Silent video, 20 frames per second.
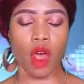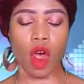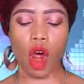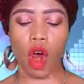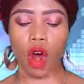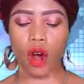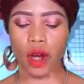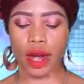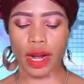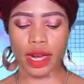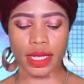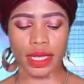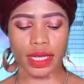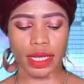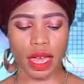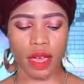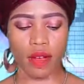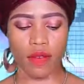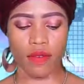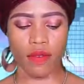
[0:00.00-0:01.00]
or
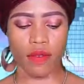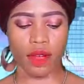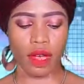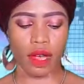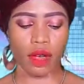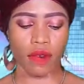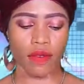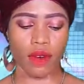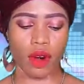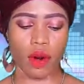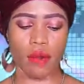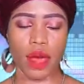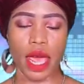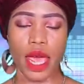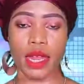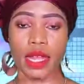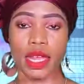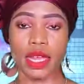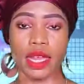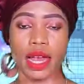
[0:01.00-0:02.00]
herself from
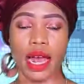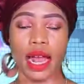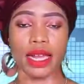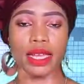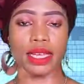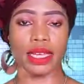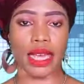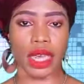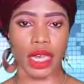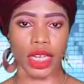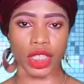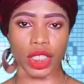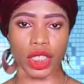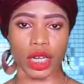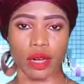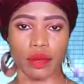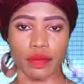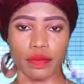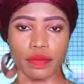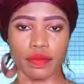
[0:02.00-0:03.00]
any
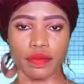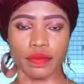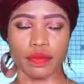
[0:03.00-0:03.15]
allegation.